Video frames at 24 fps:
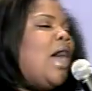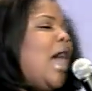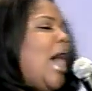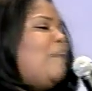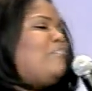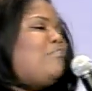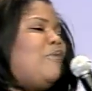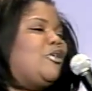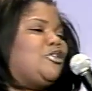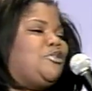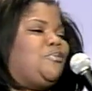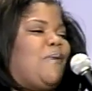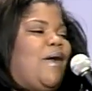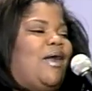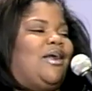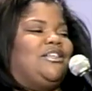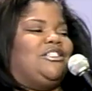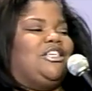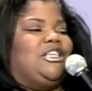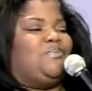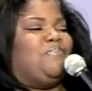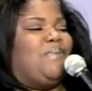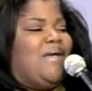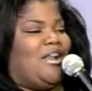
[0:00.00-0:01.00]
I'm most proud
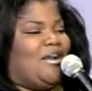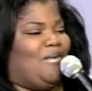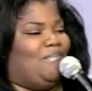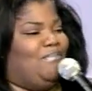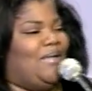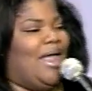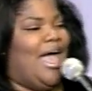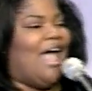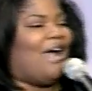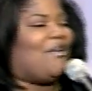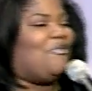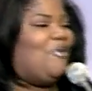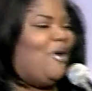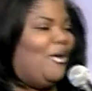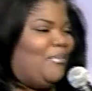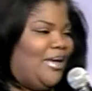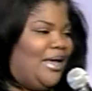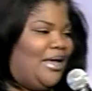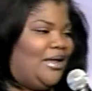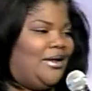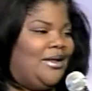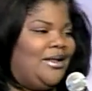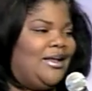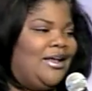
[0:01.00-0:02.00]
of just being a black
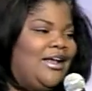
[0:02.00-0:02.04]
woman.